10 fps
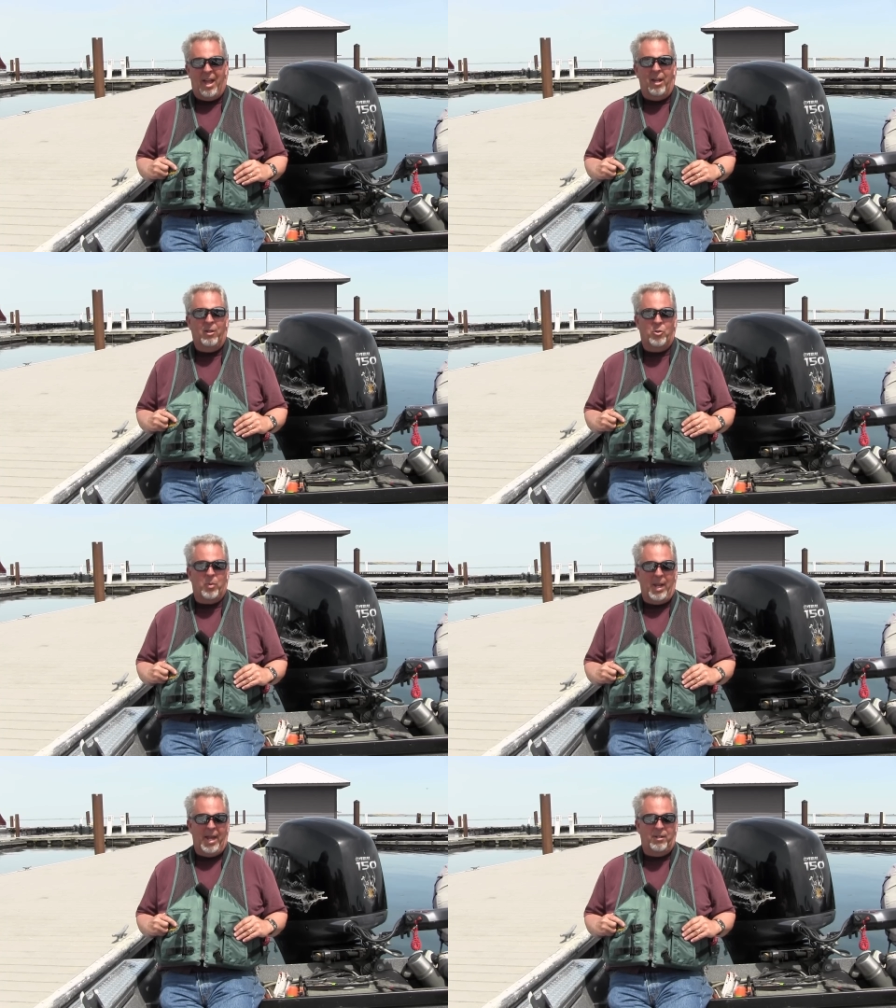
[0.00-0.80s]
Anglers
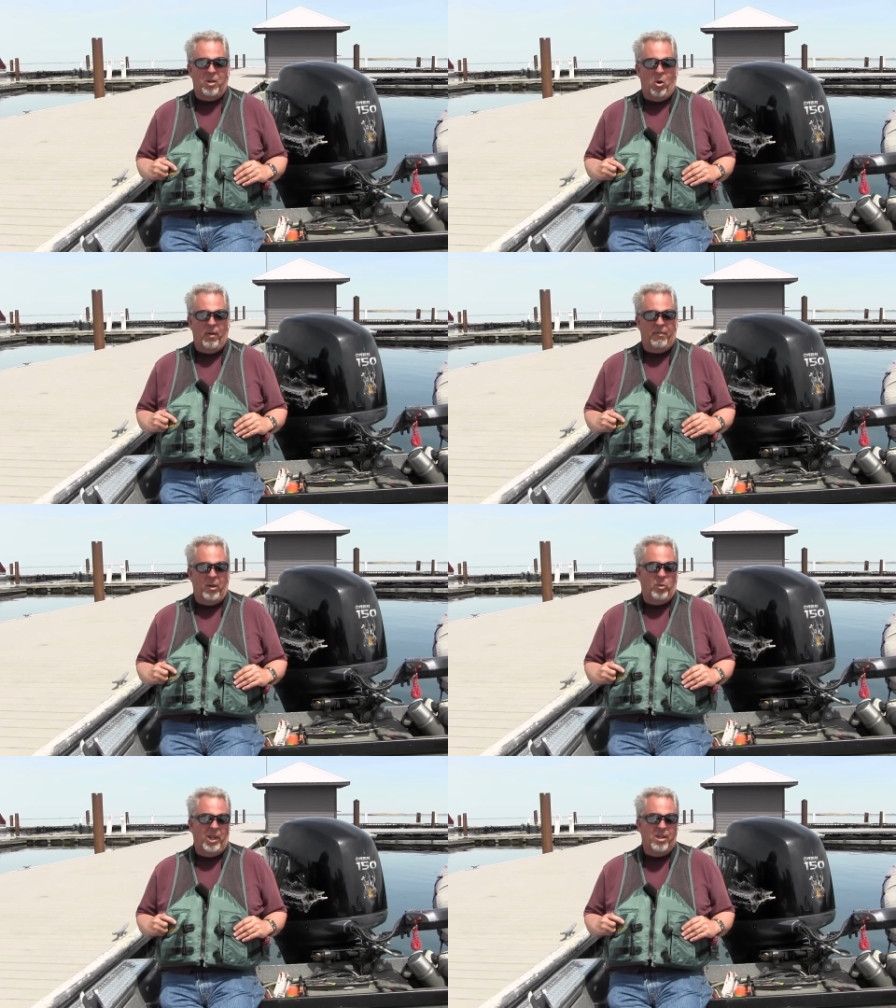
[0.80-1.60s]
would like to know if
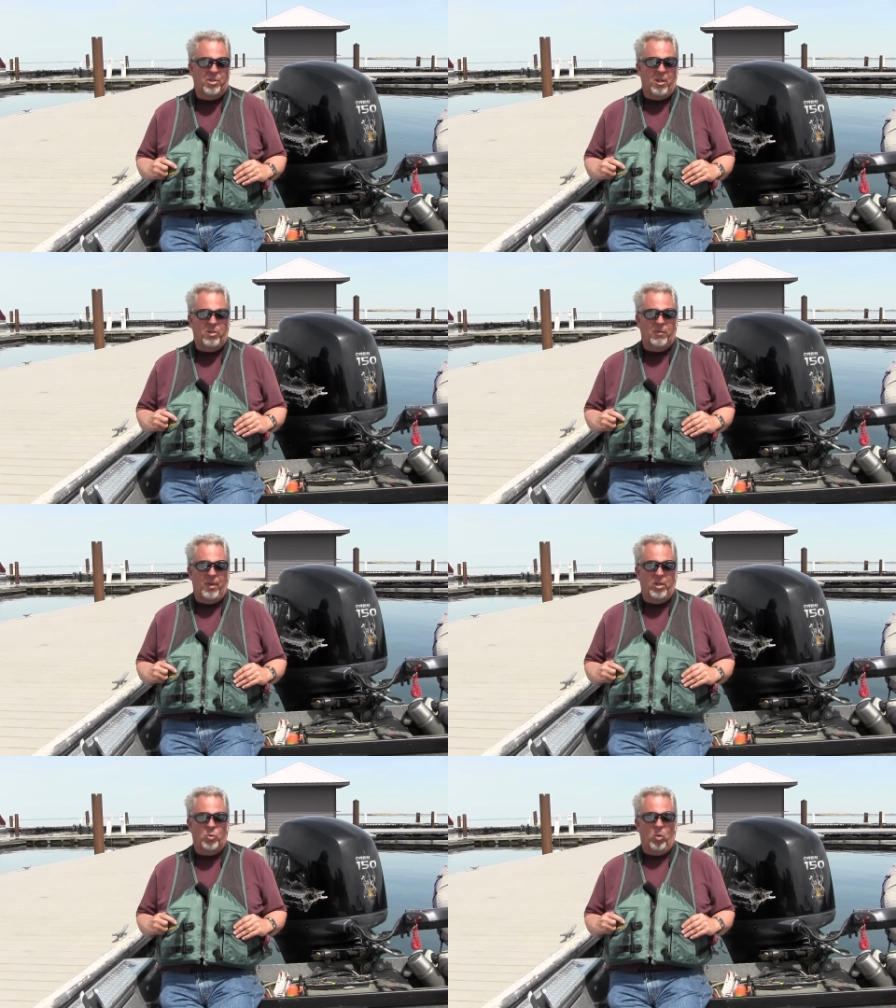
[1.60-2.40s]
they release those
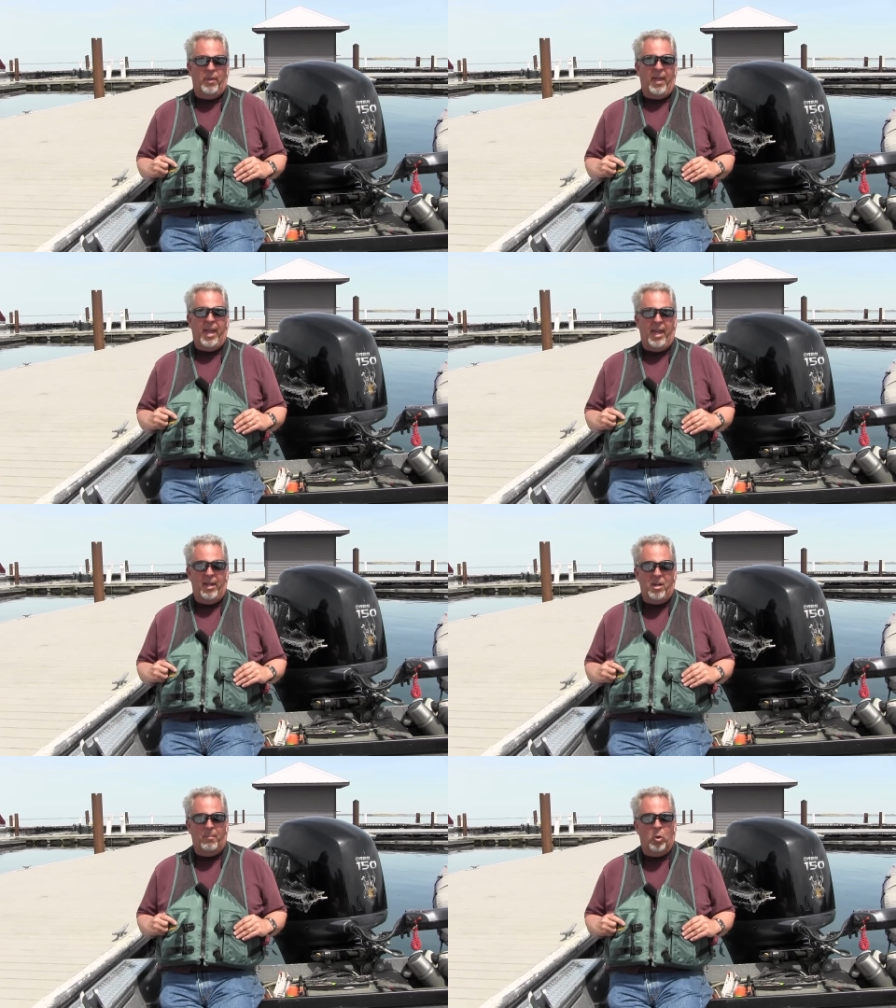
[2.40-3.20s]
fish, will they
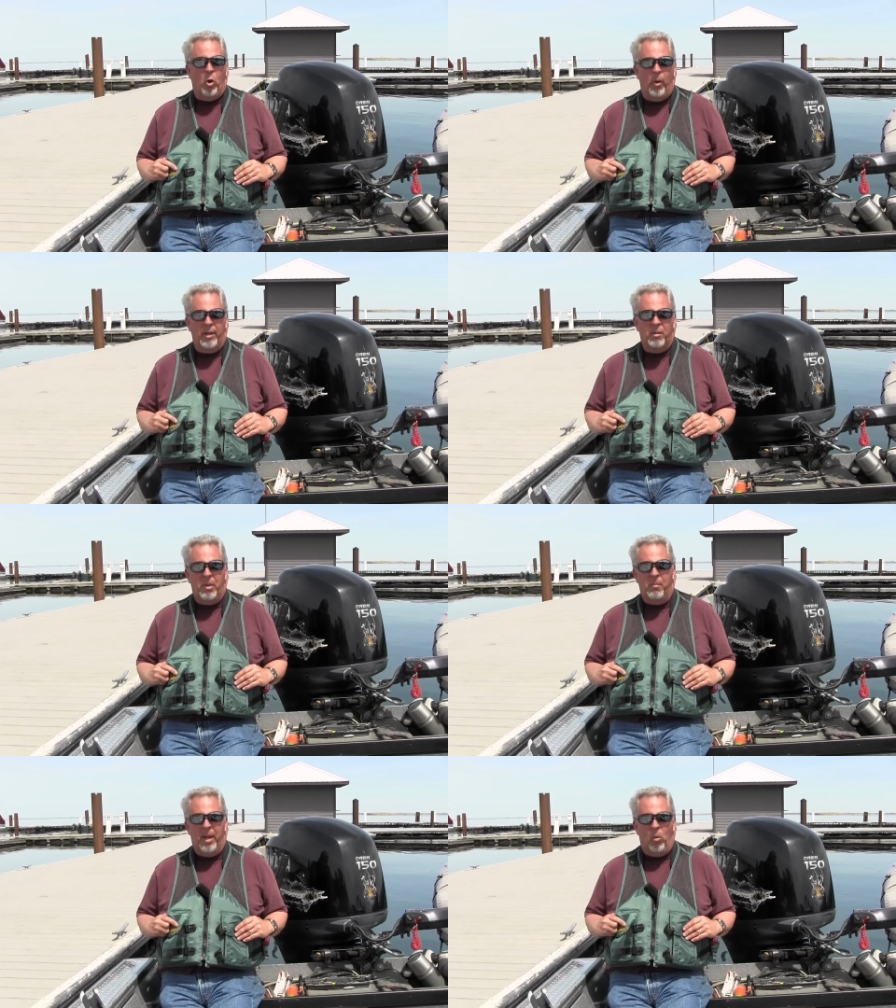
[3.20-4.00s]
end up growing to
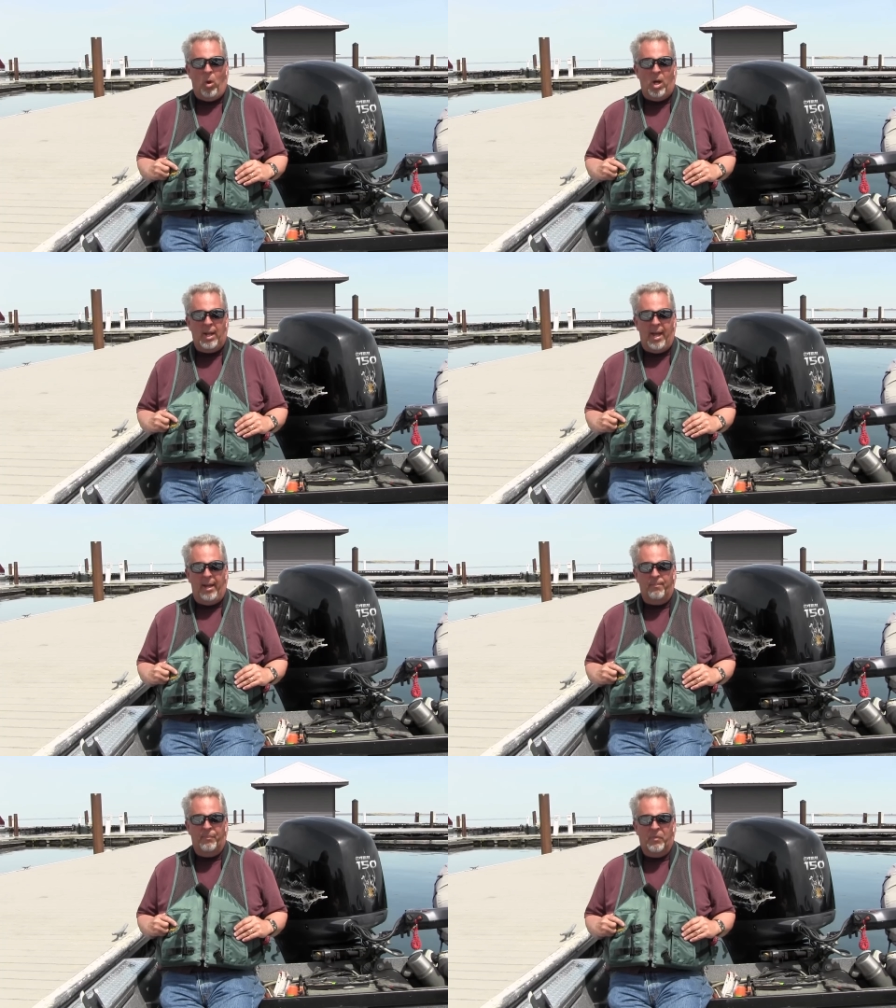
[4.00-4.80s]
be big walleye?